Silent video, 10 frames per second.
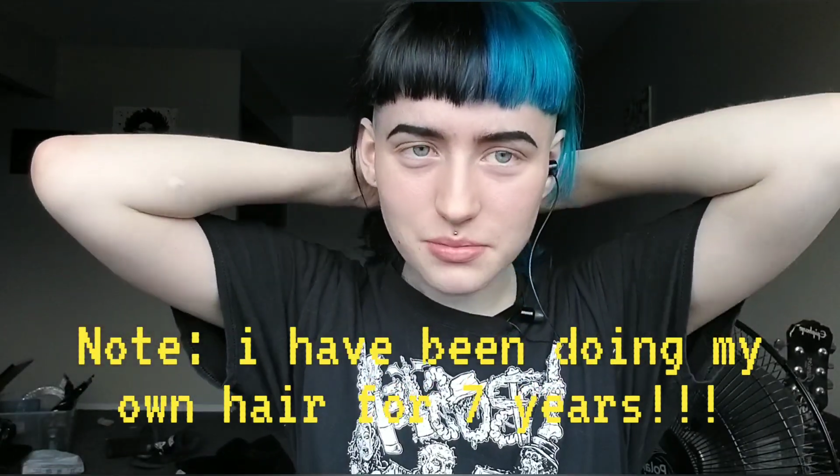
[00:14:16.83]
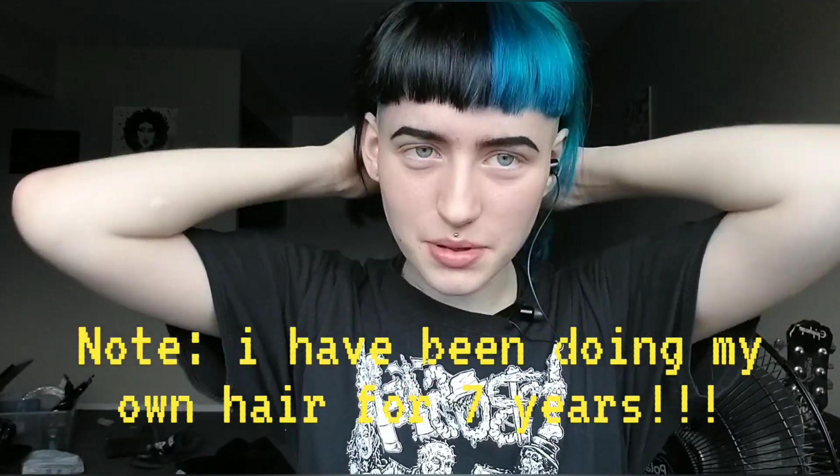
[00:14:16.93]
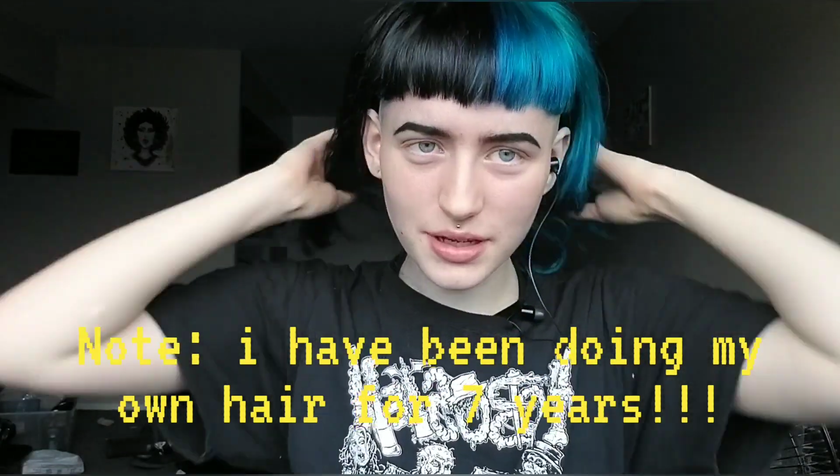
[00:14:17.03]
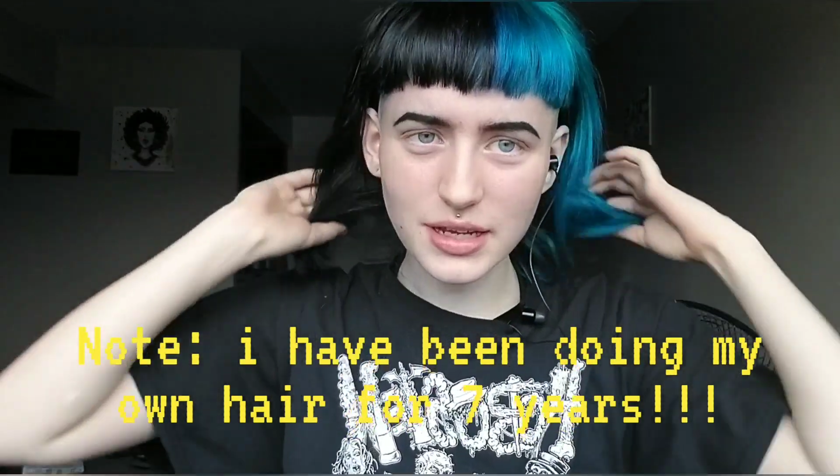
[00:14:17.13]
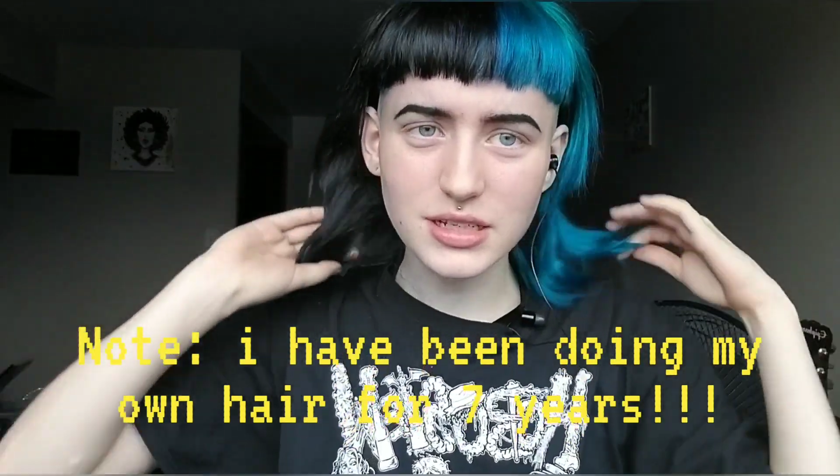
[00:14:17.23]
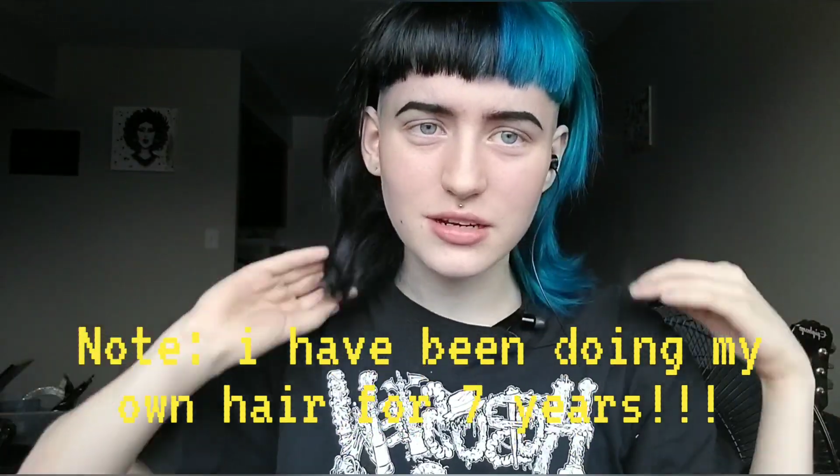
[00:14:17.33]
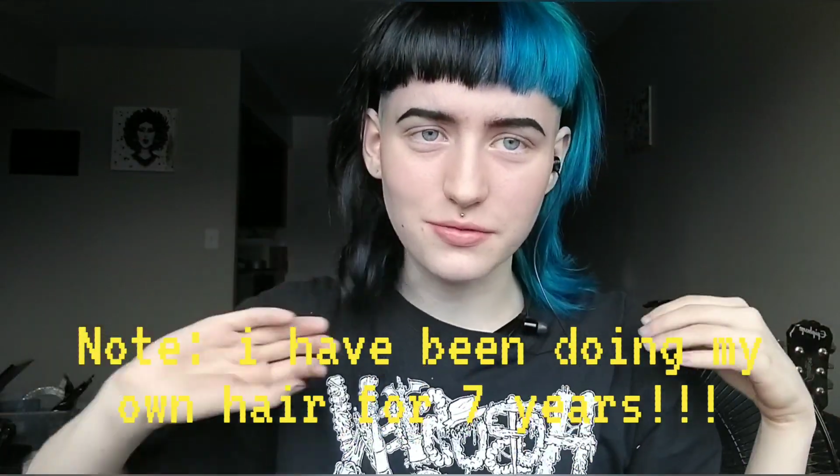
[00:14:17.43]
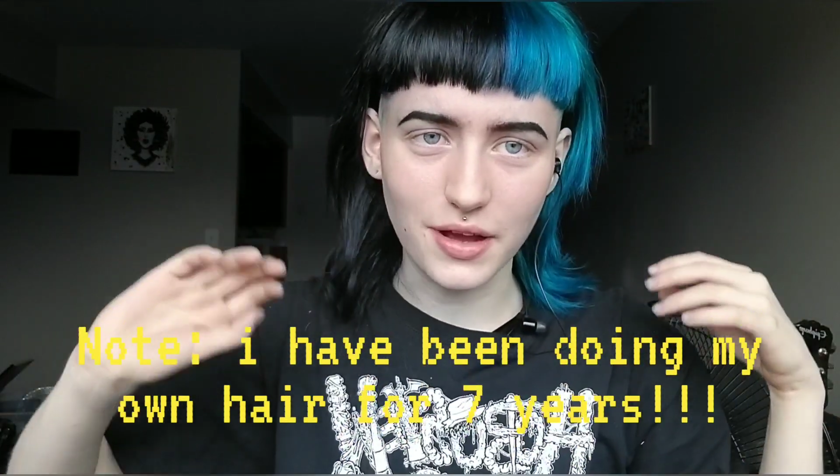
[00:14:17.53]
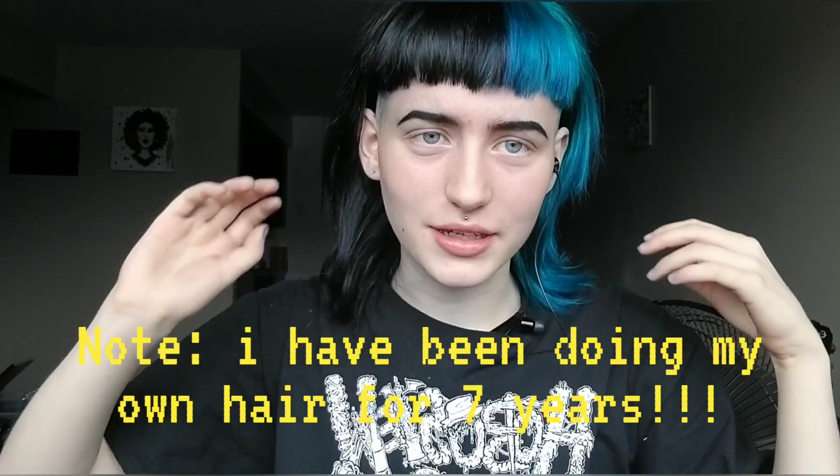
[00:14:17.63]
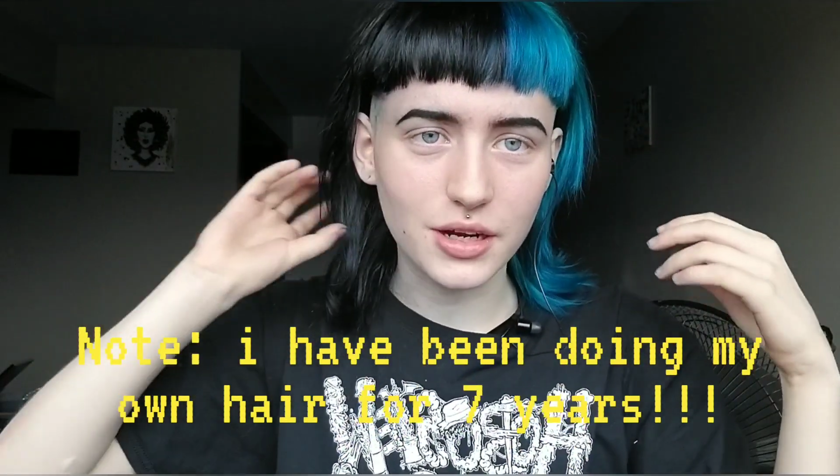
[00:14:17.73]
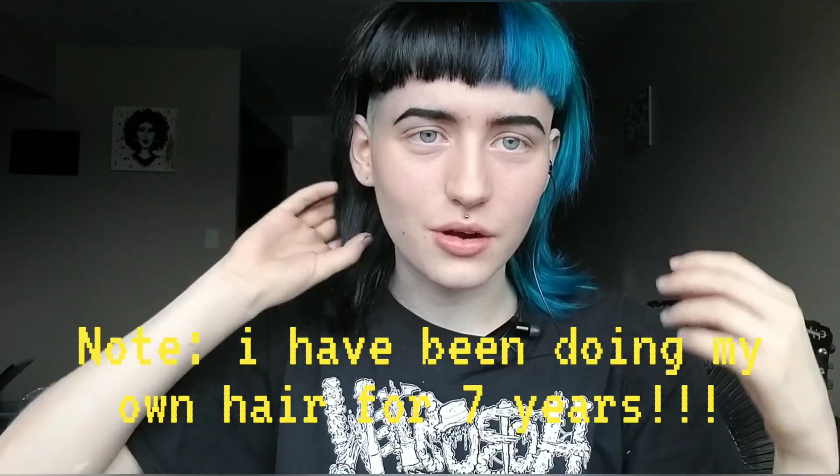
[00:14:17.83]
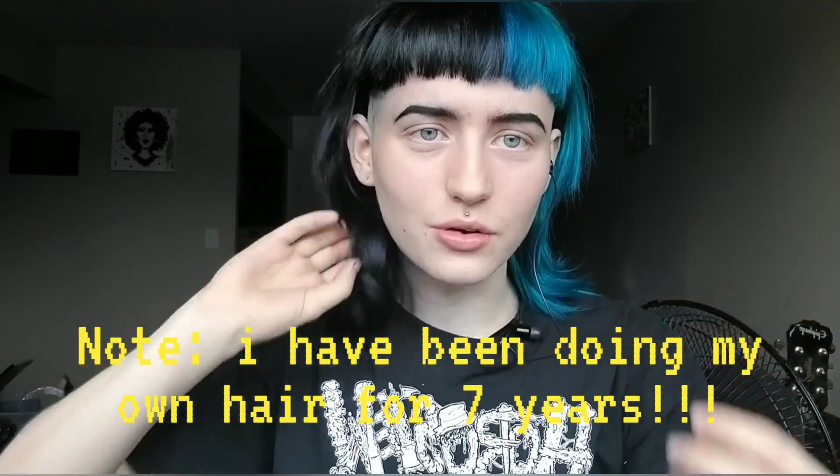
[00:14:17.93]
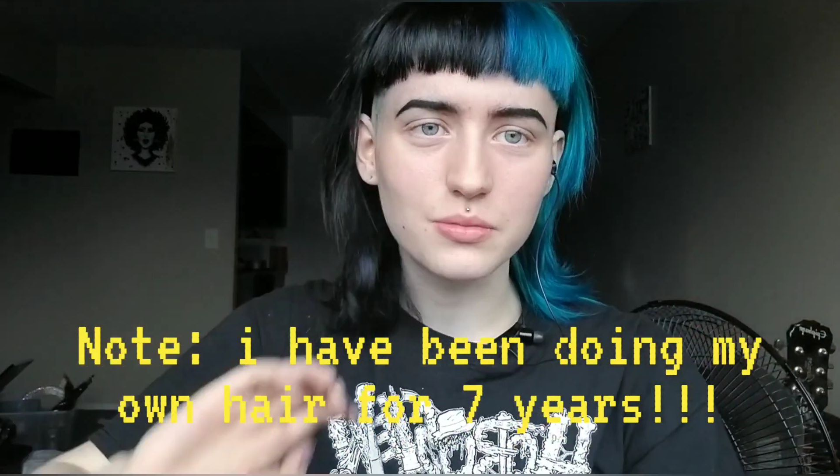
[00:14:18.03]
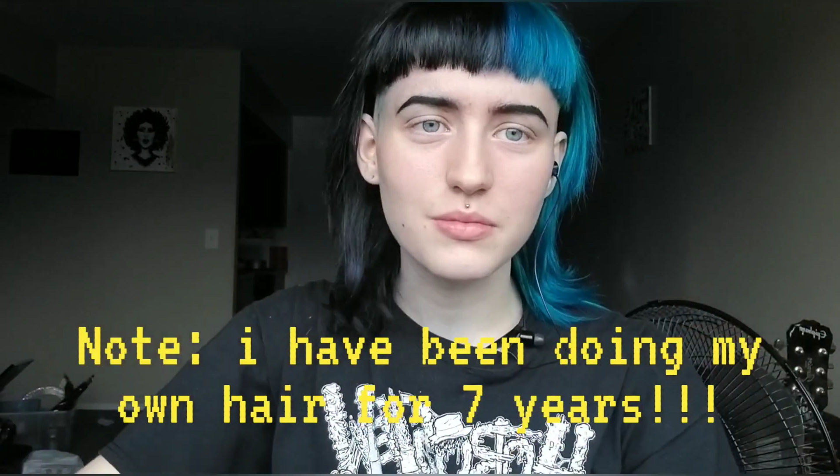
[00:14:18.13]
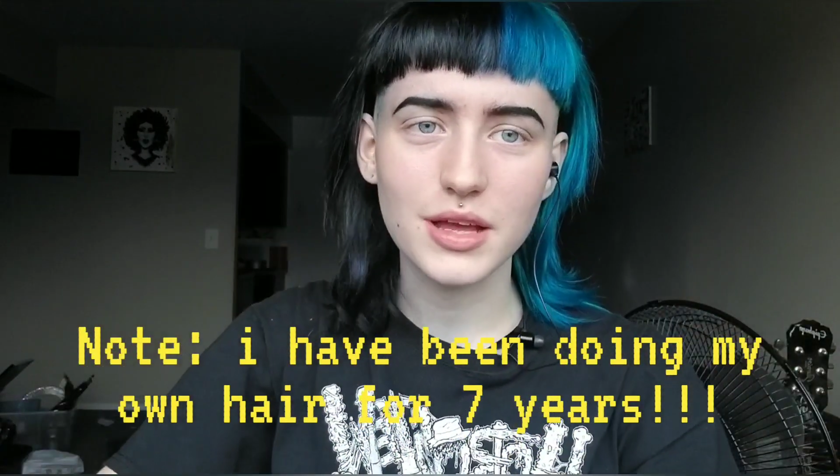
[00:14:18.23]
But I did it fine at home,